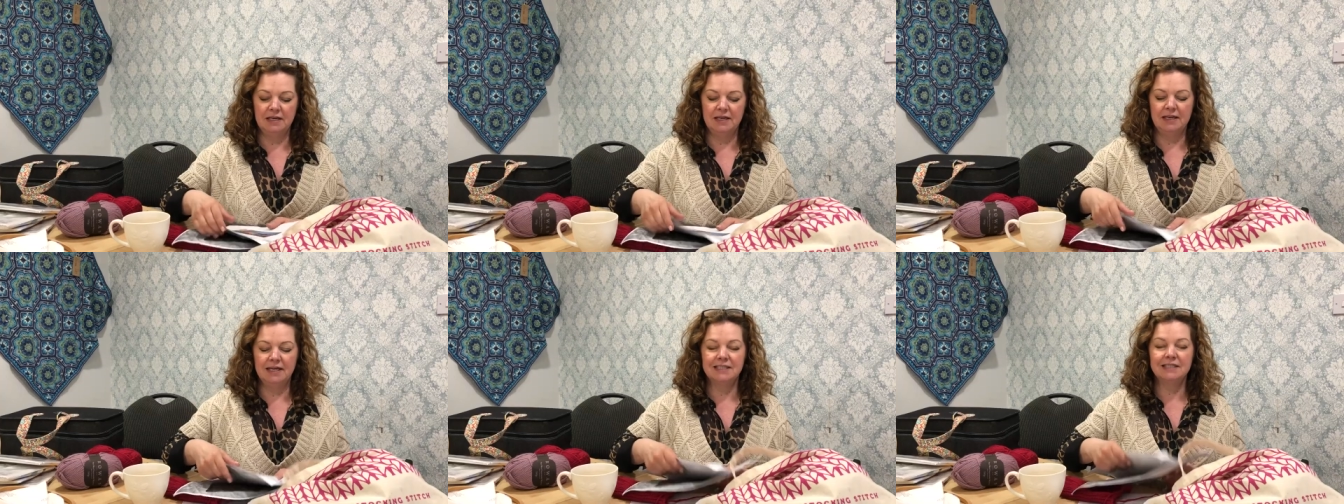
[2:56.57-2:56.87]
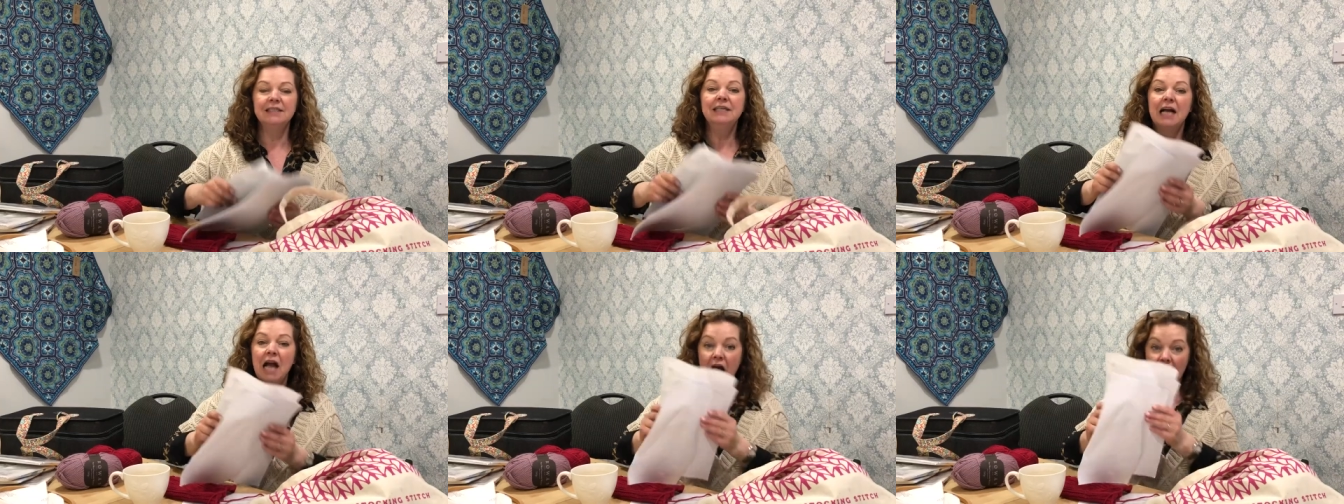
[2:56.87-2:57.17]

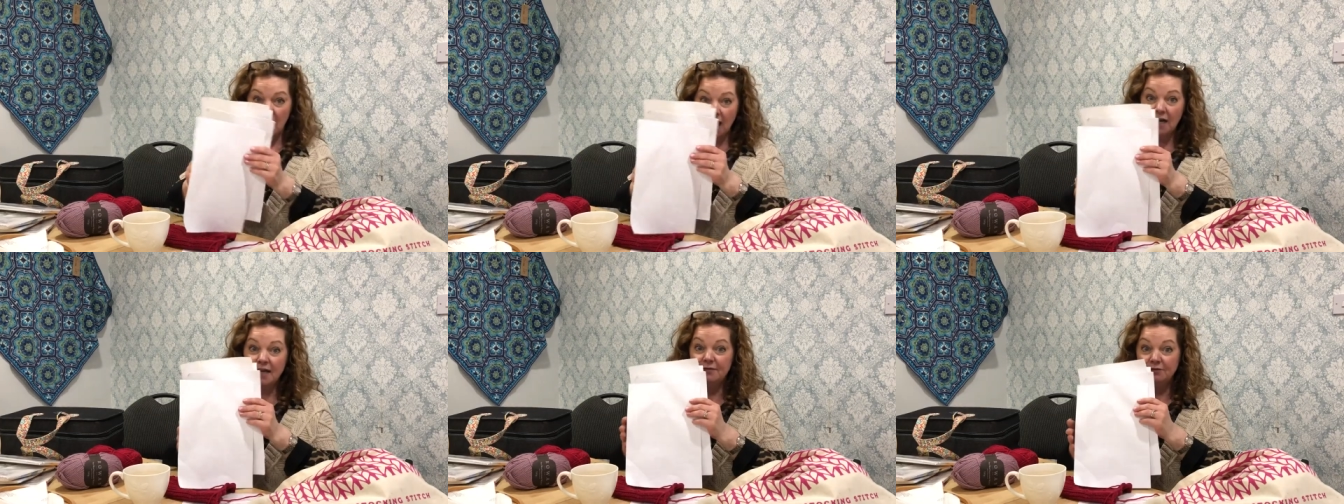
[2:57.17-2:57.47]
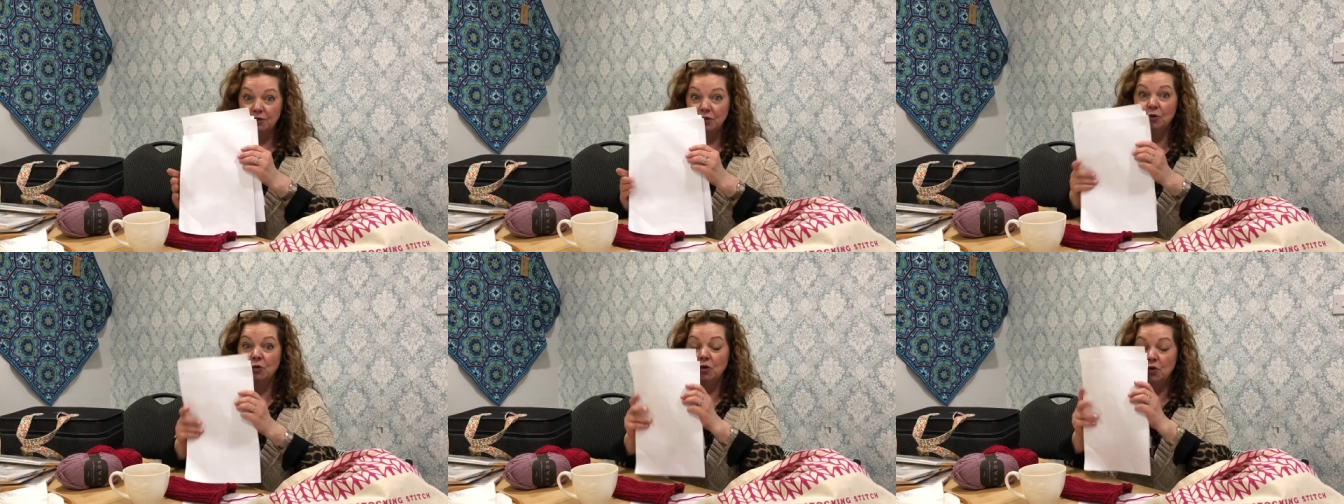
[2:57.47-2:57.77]
years.
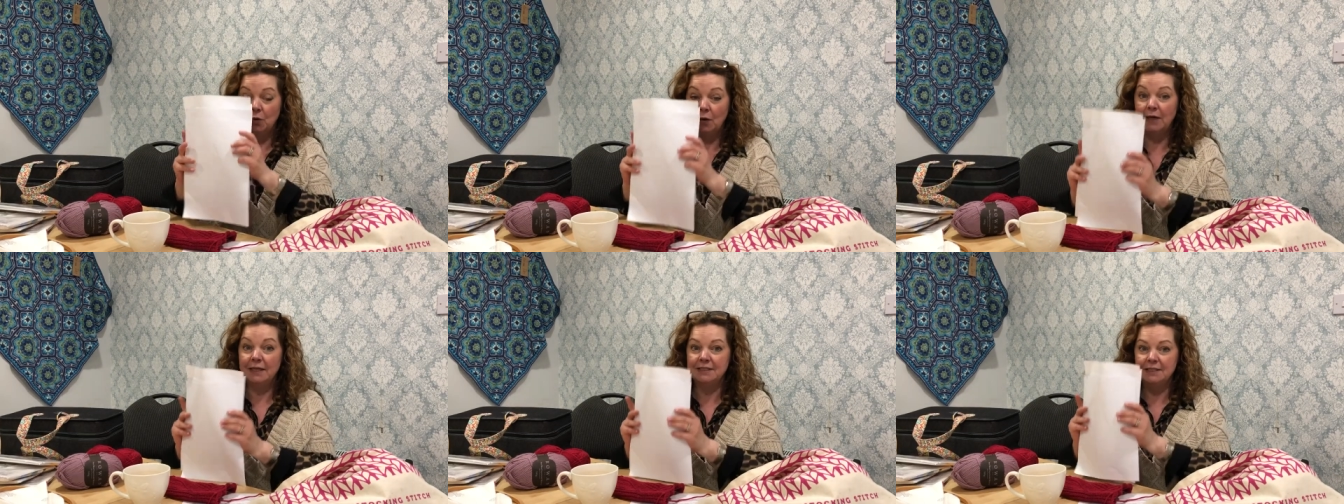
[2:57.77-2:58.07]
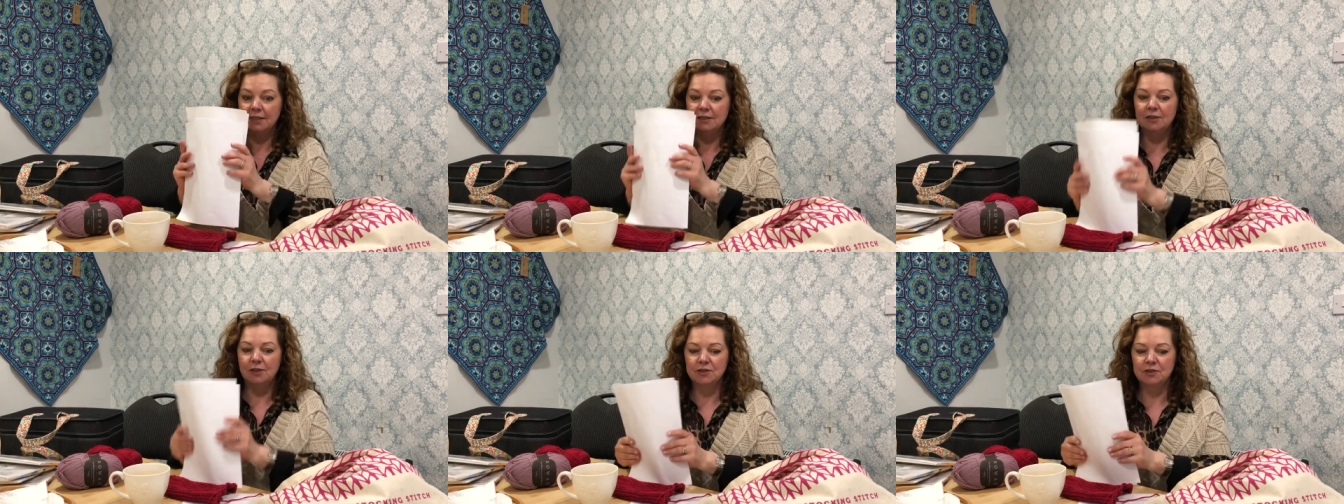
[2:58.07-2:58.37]
I've done
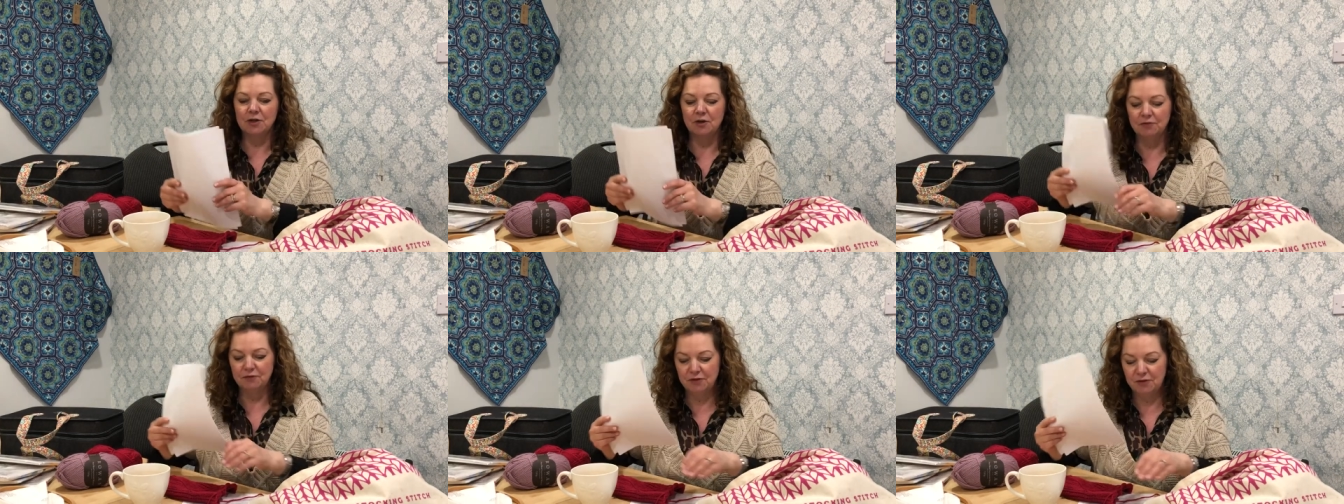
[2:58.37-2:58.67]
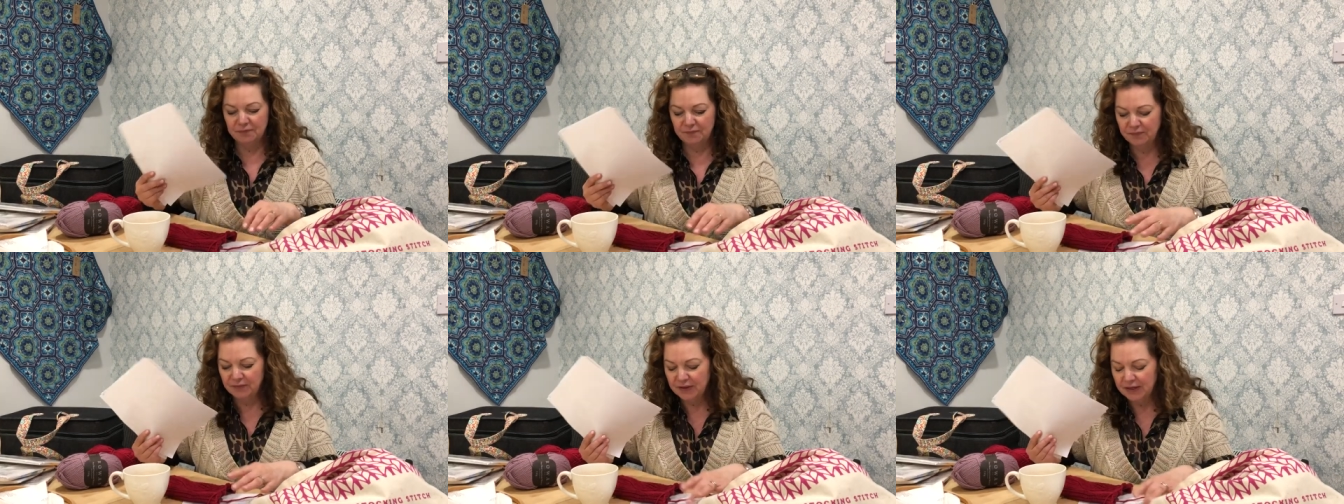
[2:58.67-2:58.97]
quite a lot of
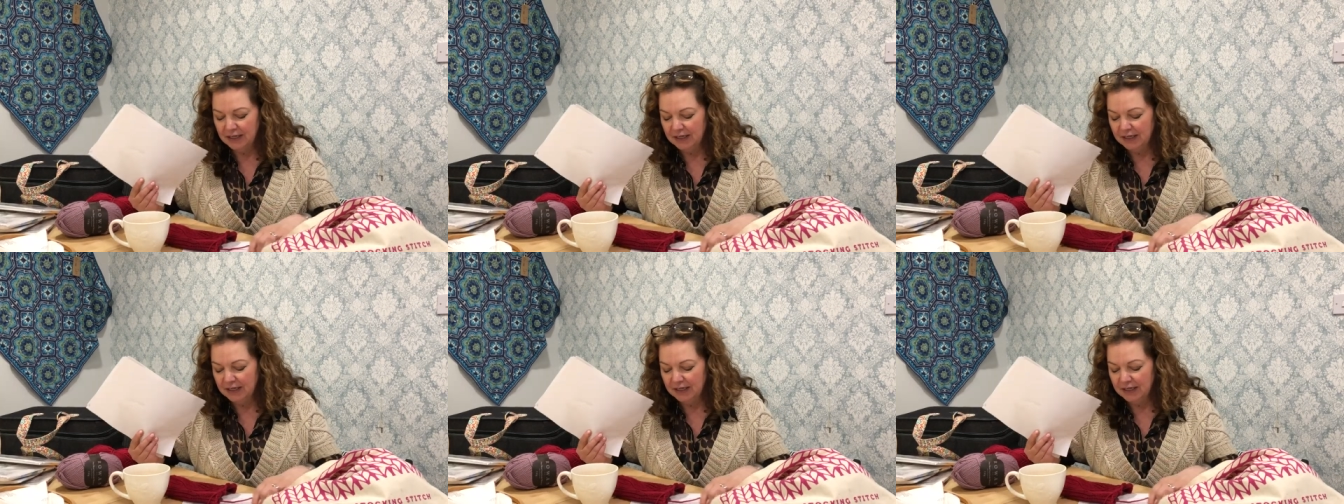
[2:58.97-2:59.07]
them.